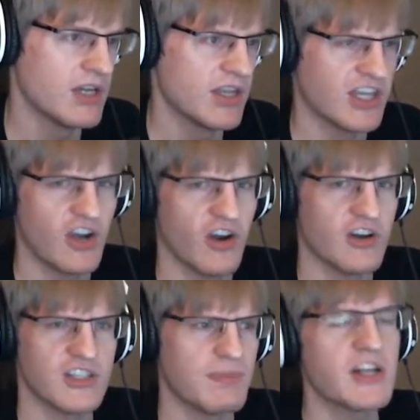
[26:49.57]
The
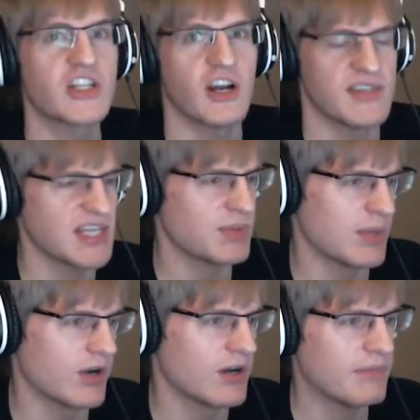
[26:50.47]
cards, punch cards, that's what they
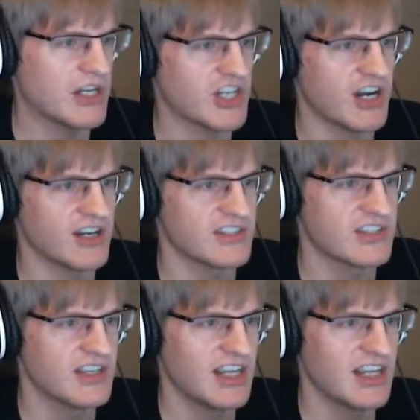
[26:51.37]
were, punch cards.